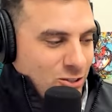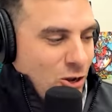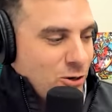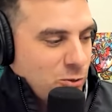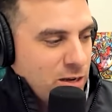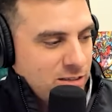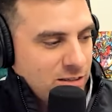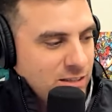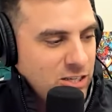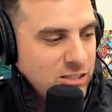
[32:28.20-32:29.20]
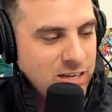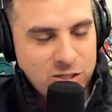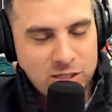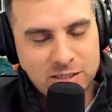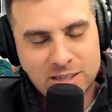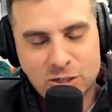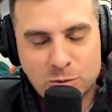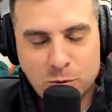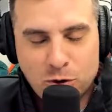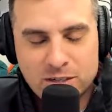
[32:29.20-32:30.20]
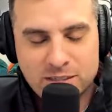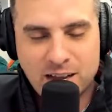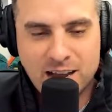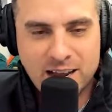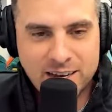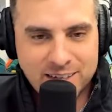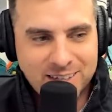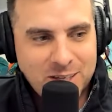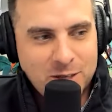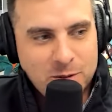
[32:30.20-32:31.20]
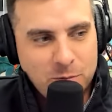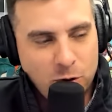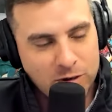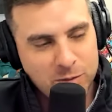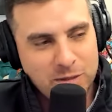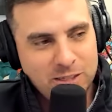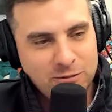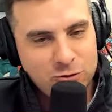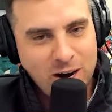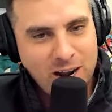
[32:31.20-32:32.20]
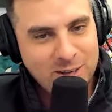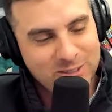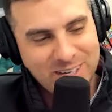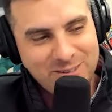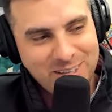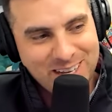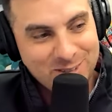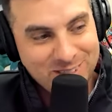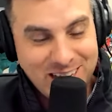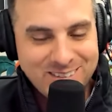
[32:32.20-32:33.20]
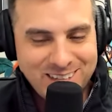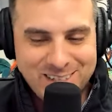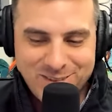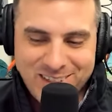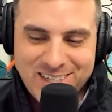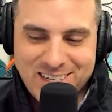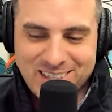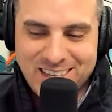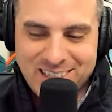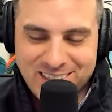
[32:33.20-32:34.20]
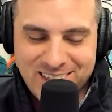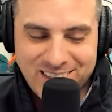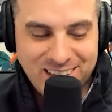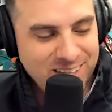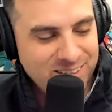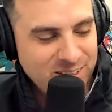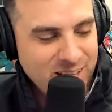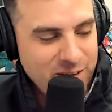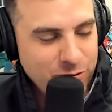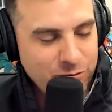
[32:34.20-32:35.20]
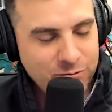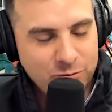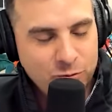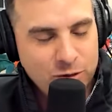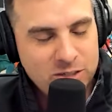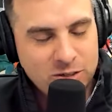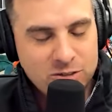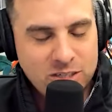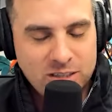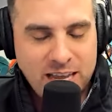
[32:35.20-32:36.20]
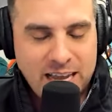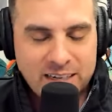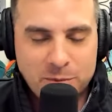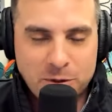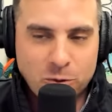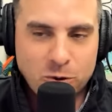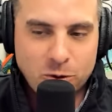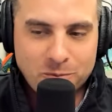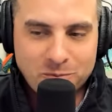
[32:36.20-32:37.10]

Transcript: always ways. It's just more design and more expensive trials and everything else. Yeah, that's hit the life of research in the academic world.